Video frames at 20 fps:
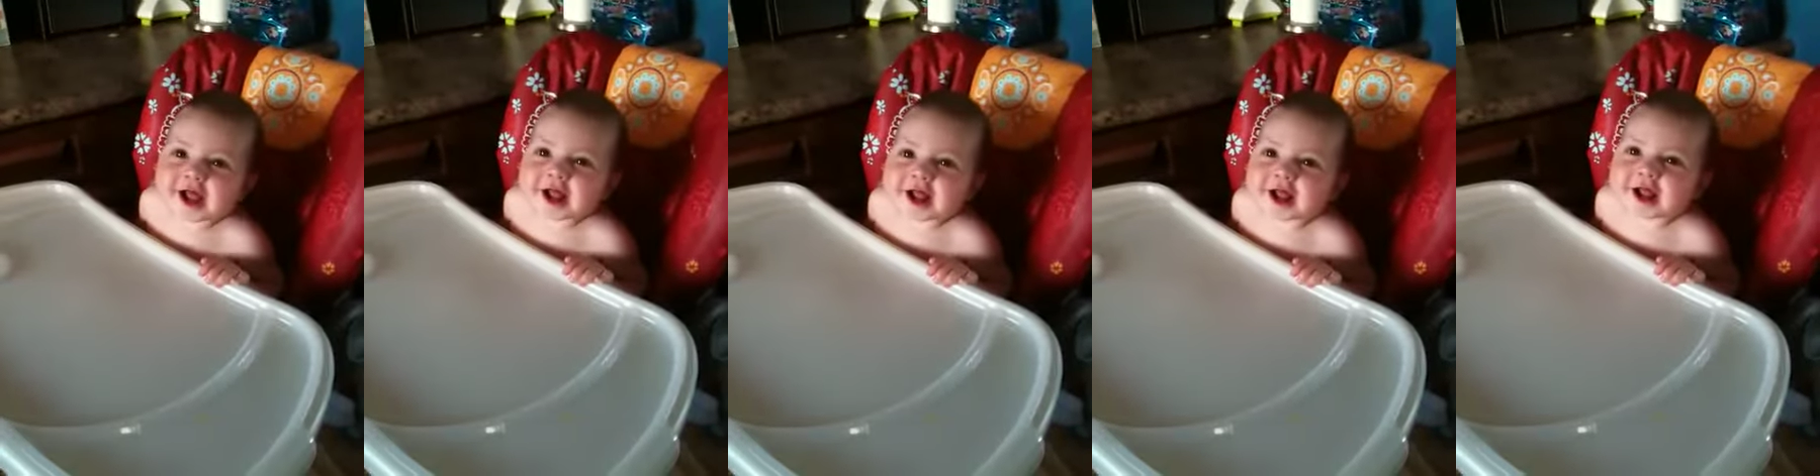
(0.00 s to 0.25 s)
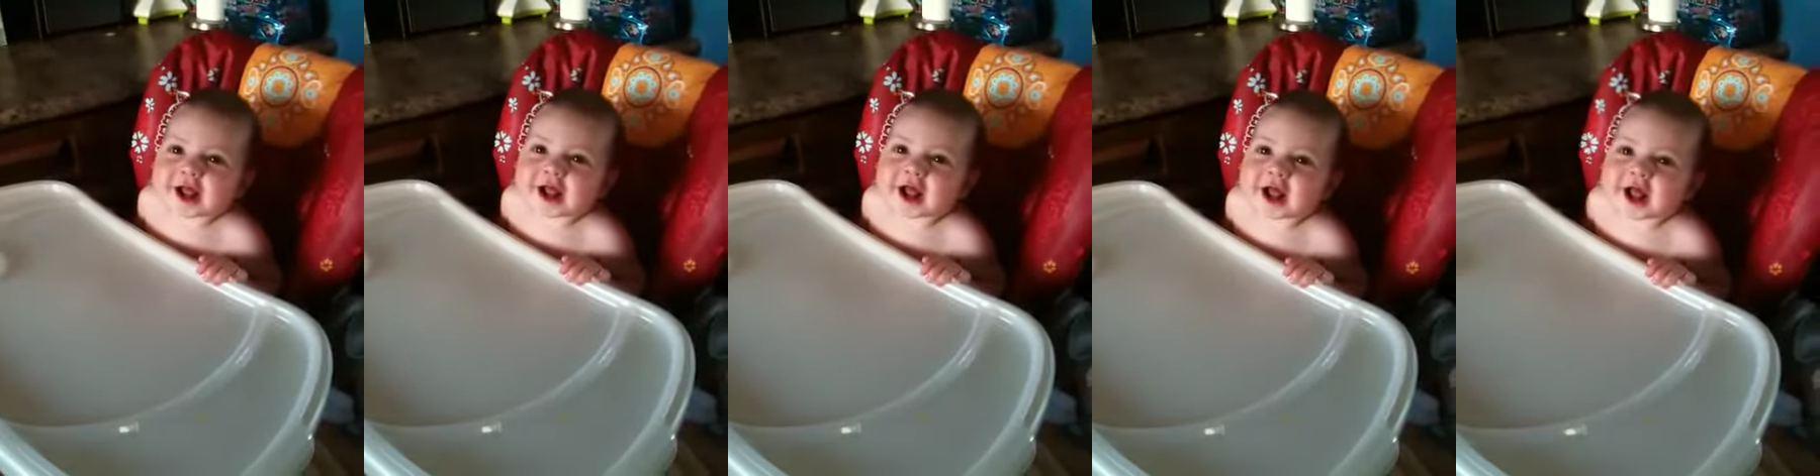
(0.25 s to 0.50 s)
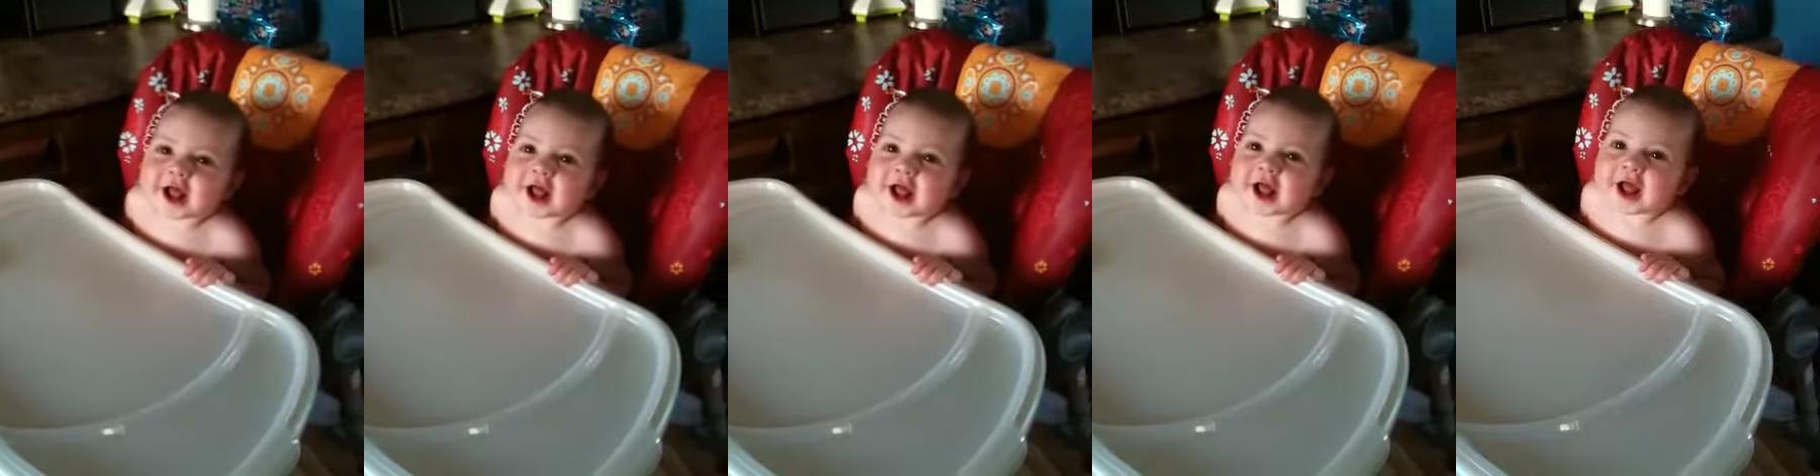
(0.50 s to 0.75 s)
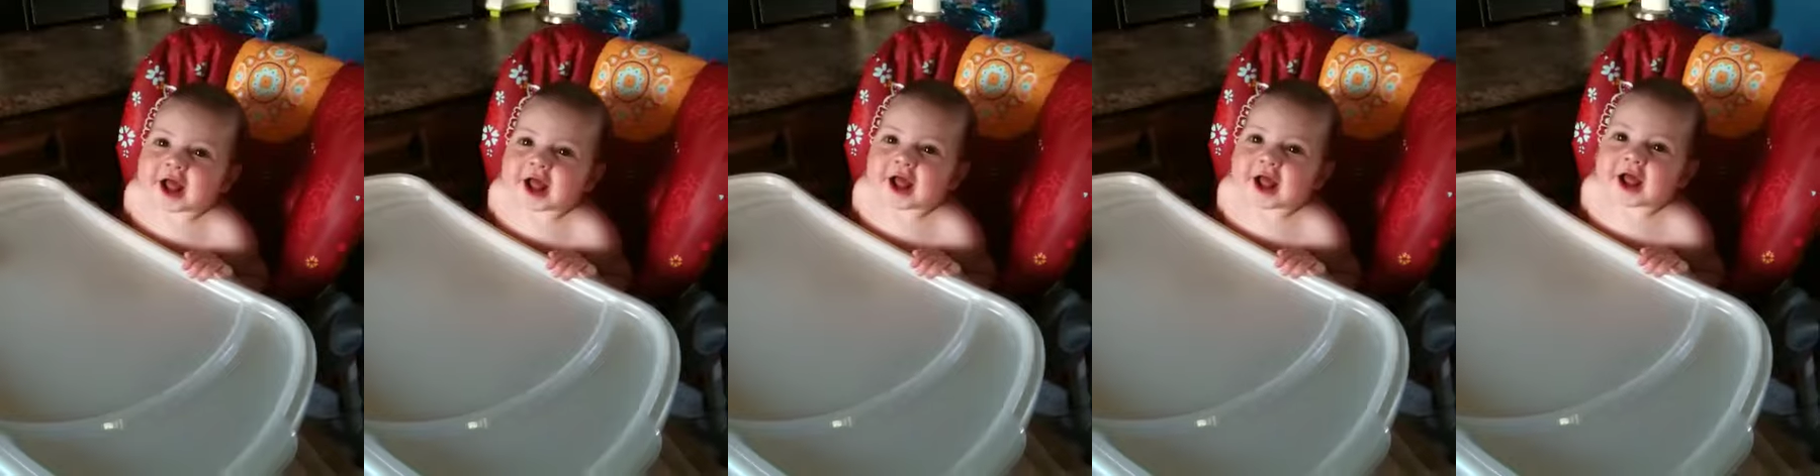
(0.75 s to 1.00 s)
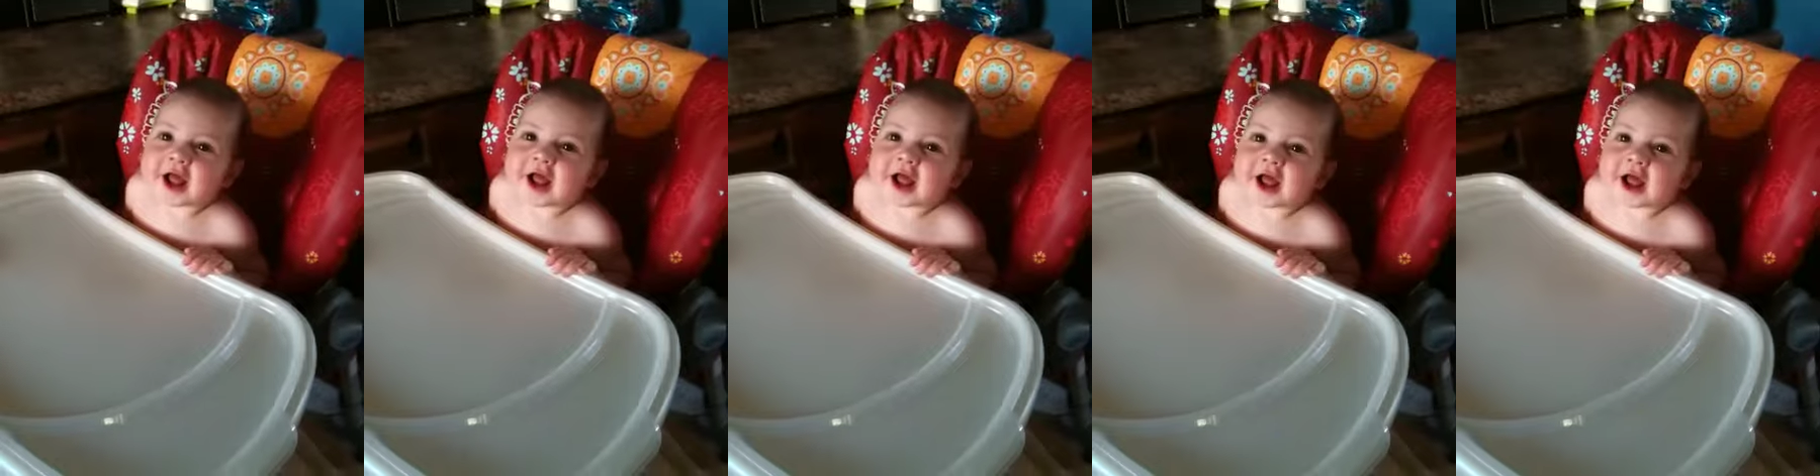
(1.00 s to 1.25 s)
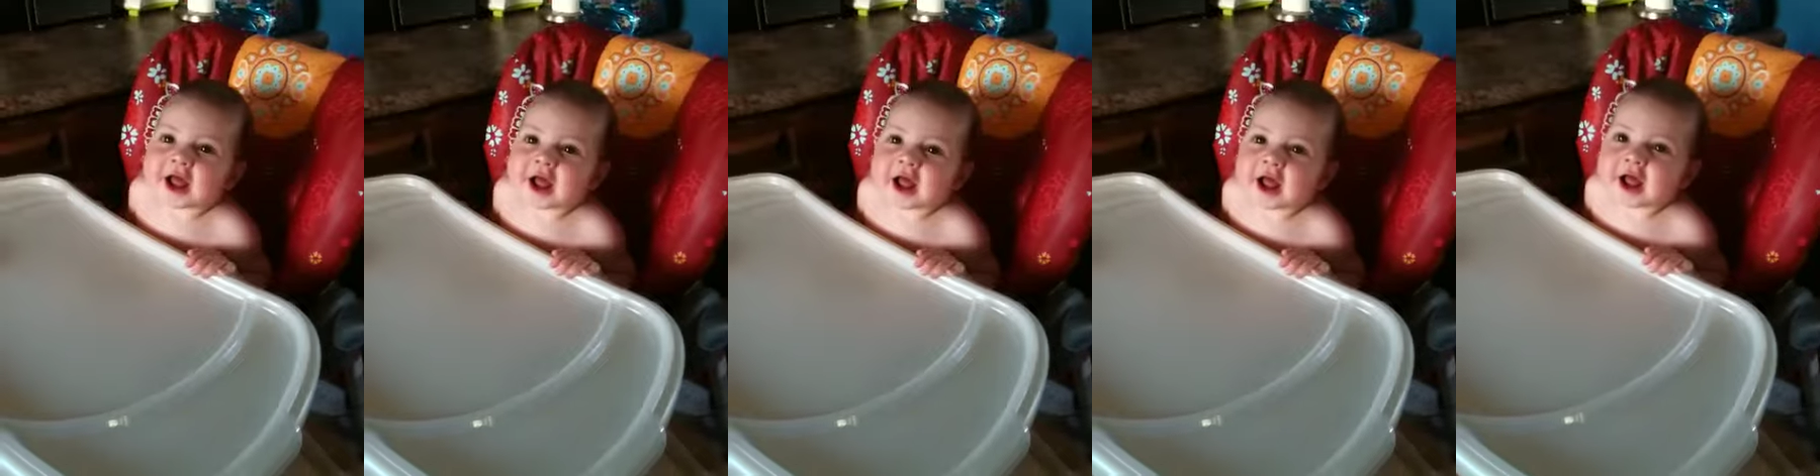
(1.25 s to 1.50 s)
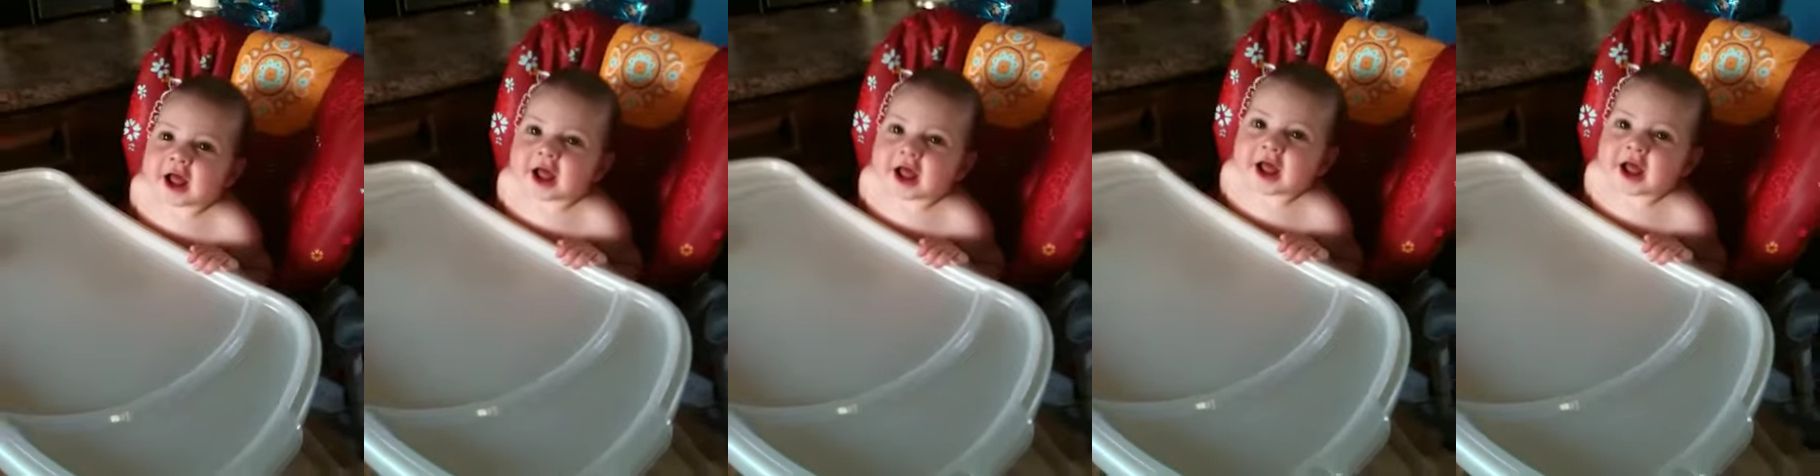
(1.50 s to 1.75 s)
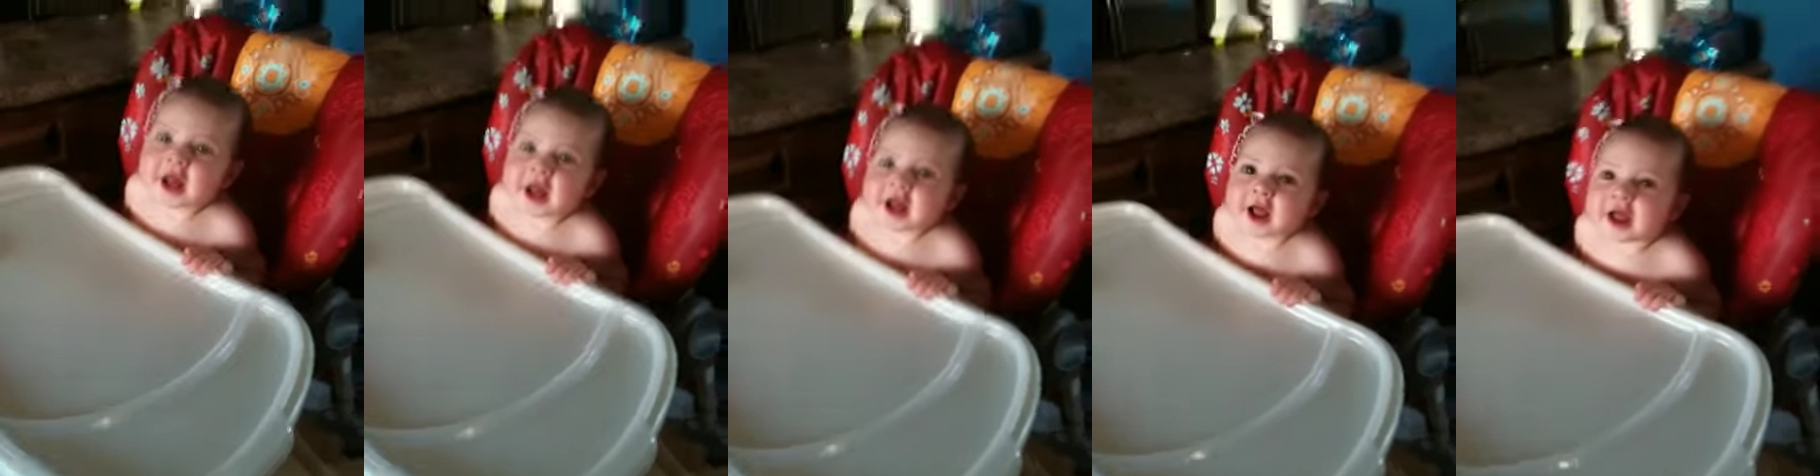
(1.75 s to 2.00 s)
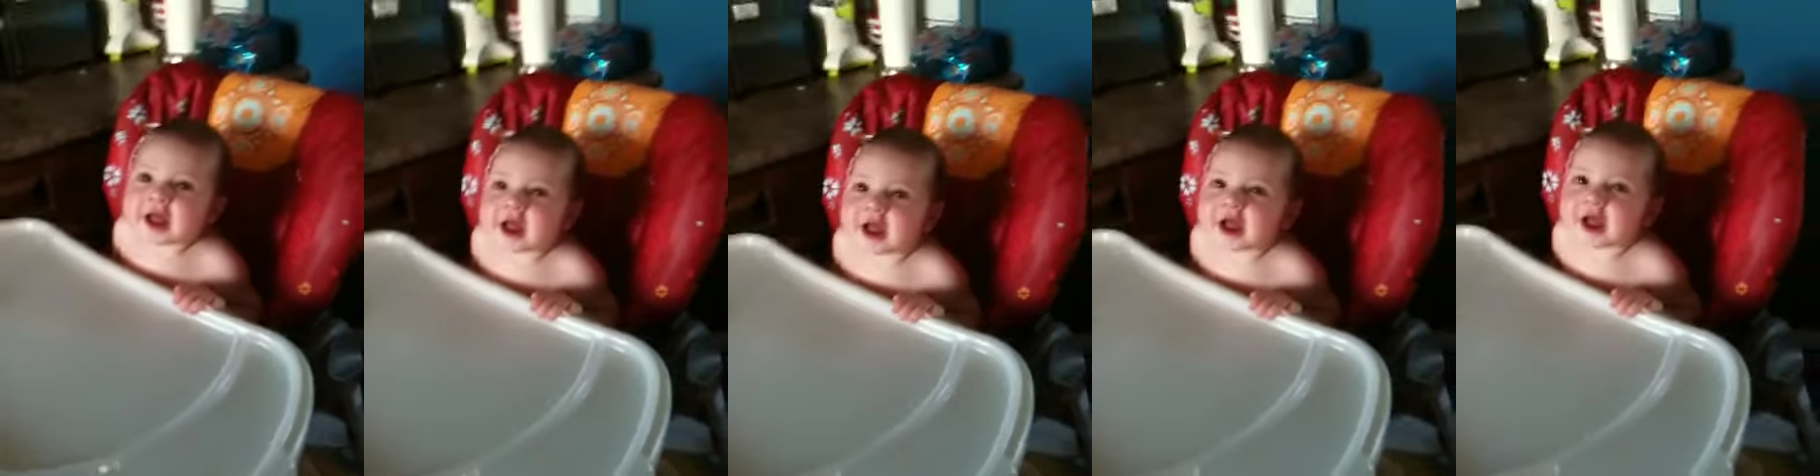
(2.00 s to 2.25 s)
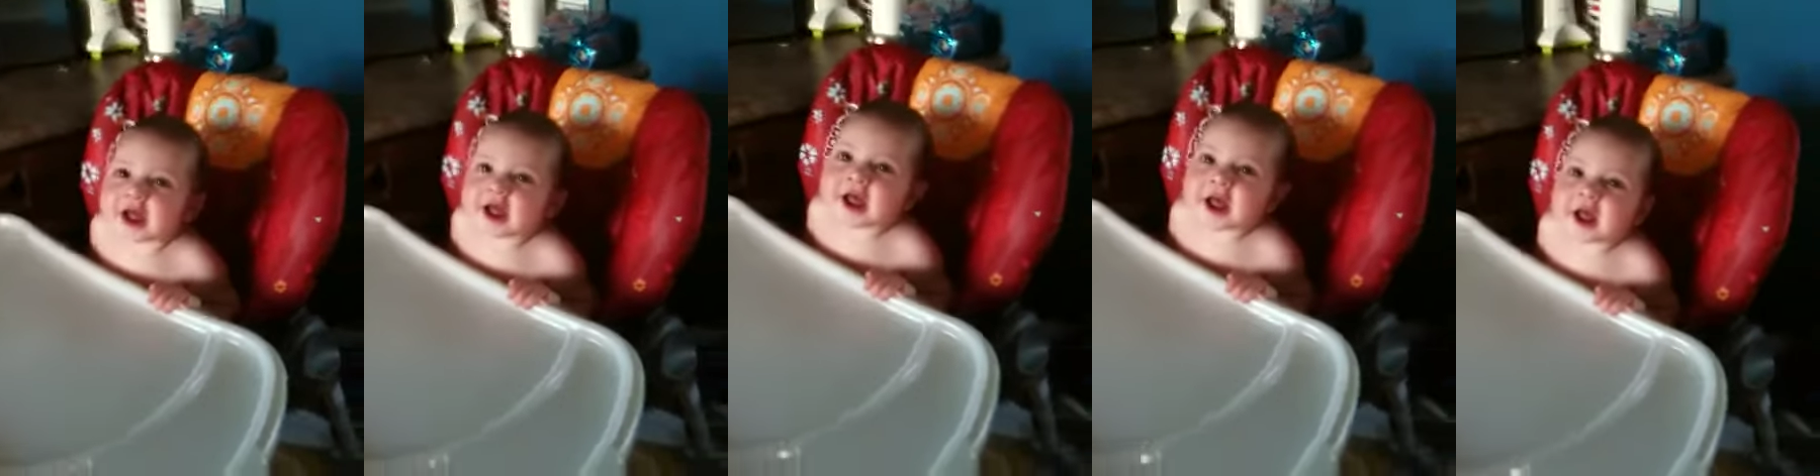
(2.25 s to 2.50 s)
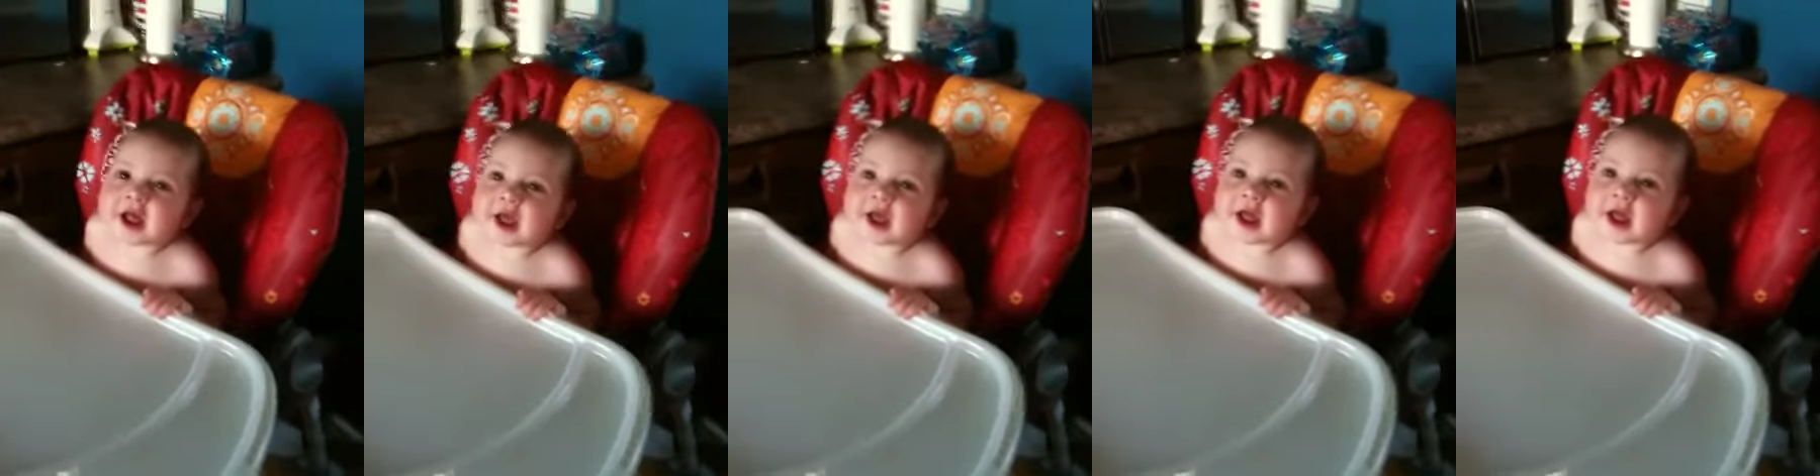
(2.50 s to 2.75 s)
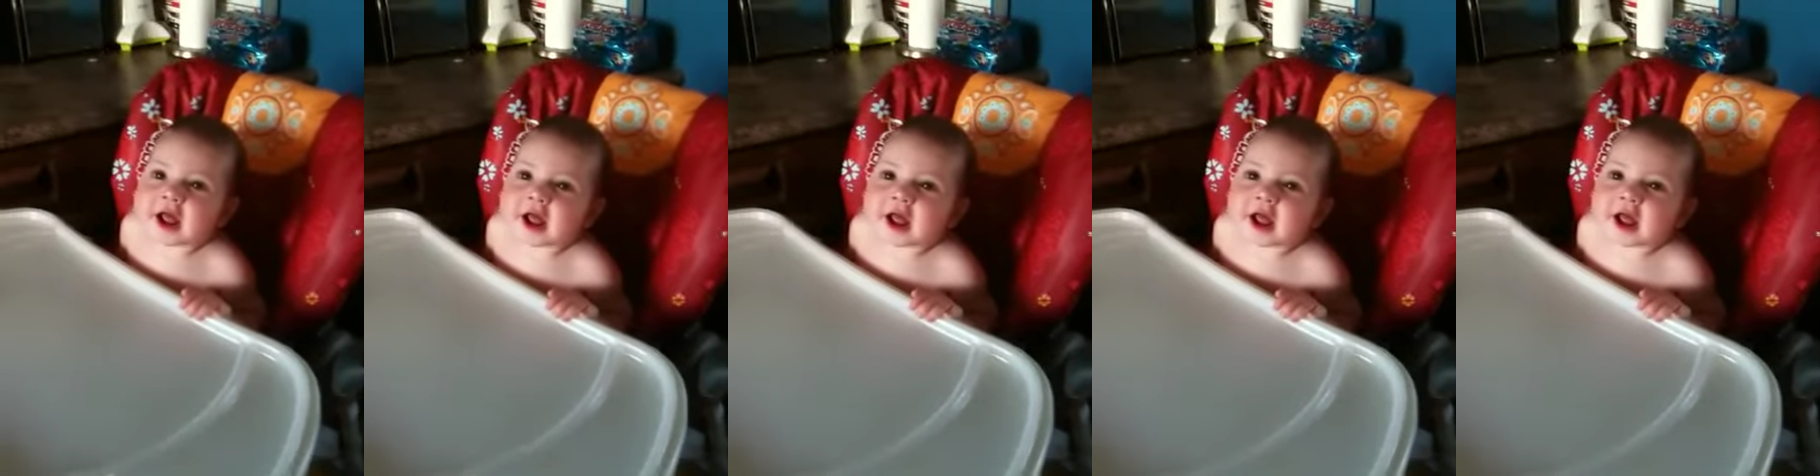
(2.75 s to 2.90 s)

had a farm. E-I-E-I-O.